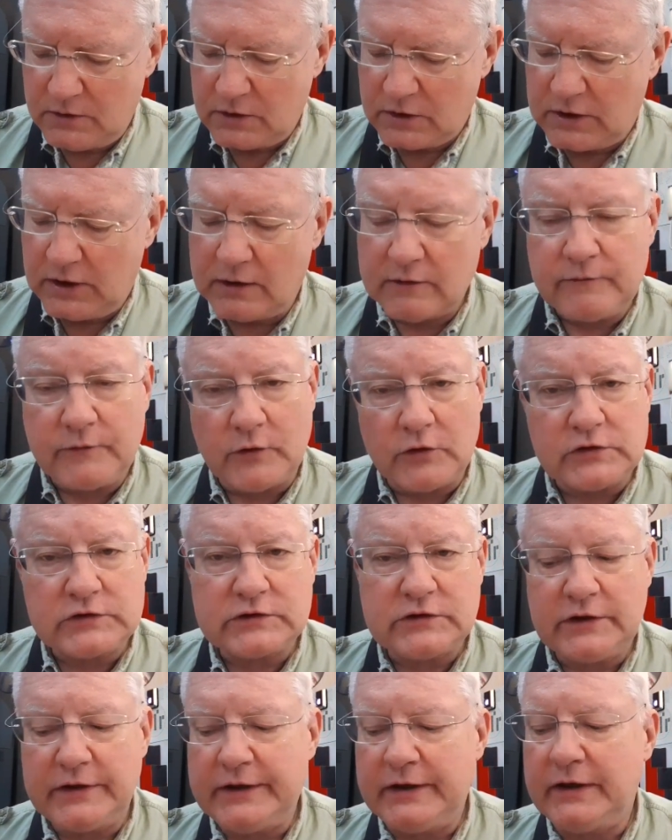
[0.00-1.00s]

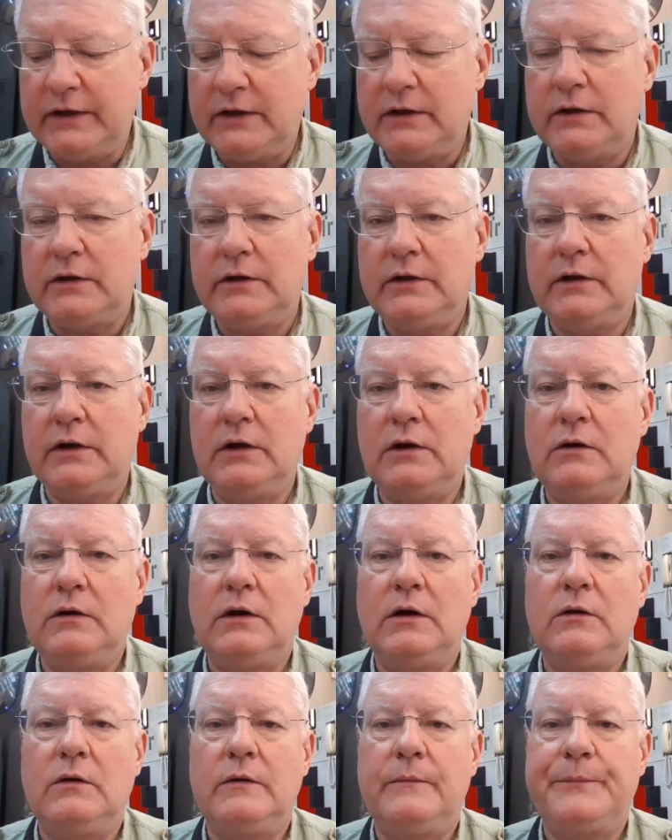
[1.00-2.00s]
Conversely, you know,
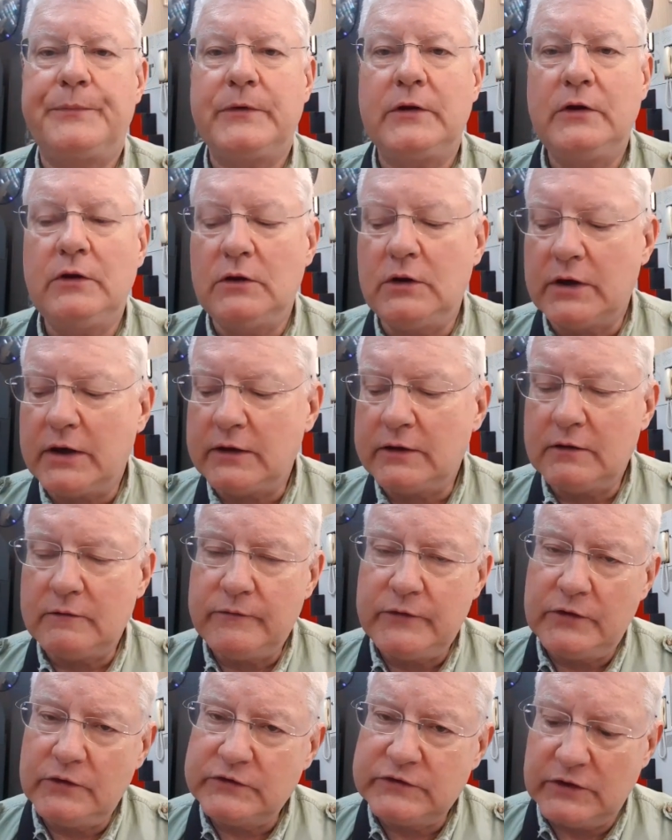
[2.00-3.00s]
you look at the
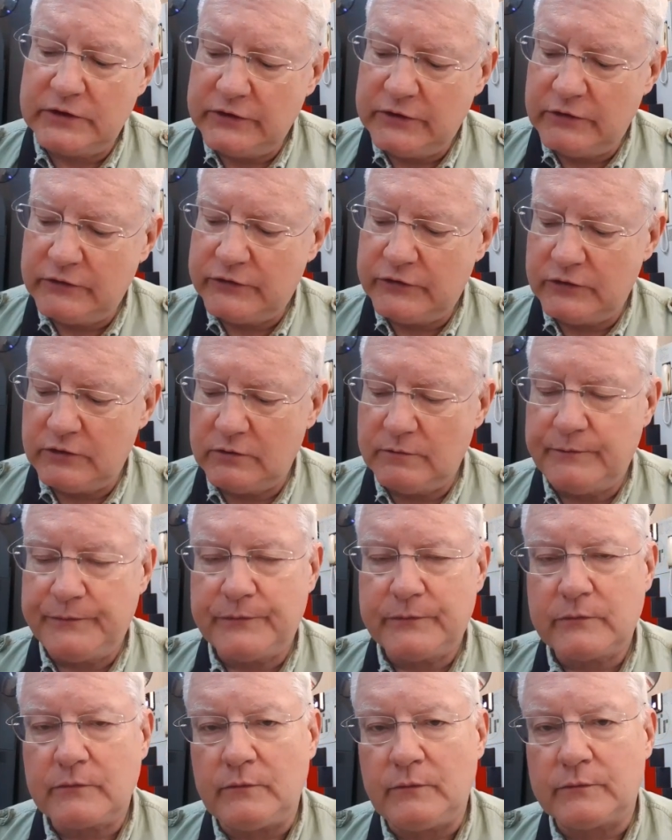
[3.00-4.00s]
views on YouTube,
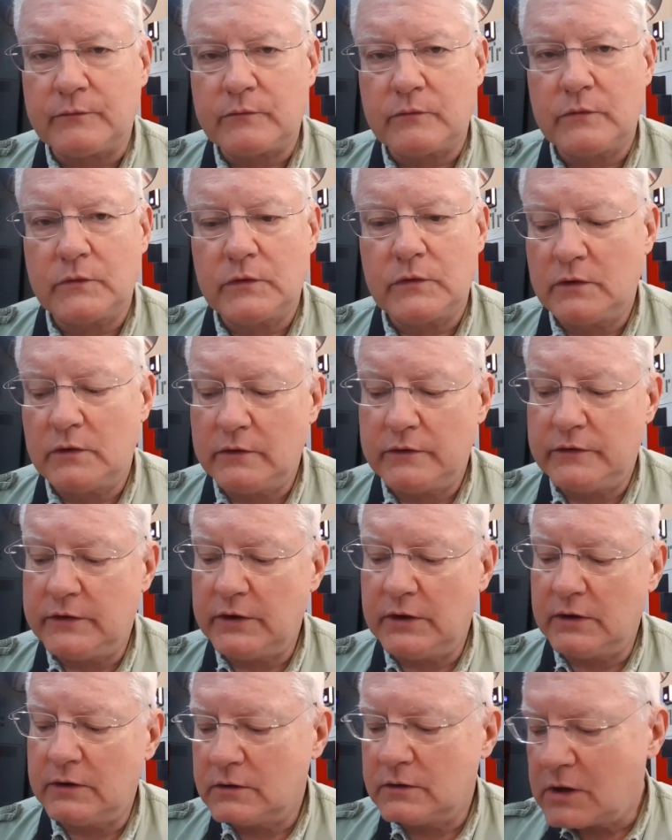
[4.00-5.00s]

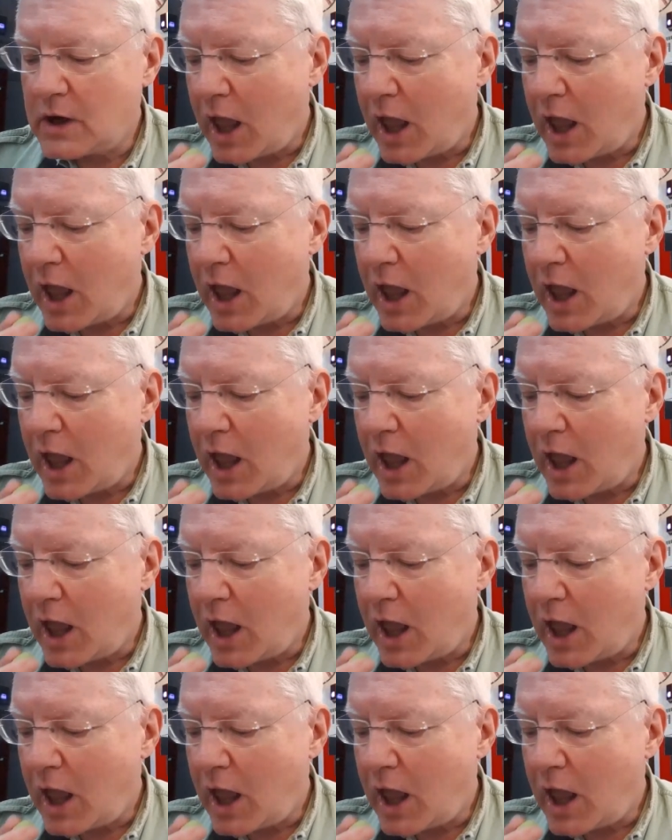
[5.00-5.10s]
they're